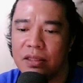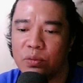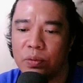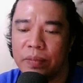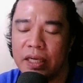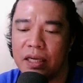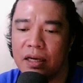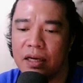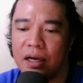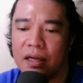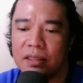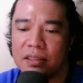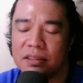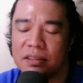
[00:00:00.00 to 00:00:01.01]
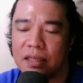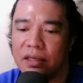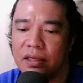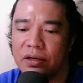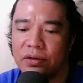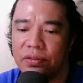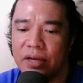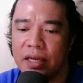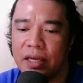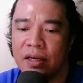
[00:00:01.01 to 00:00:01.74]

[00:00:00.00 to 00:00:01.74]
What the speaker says: that would be this tier 3,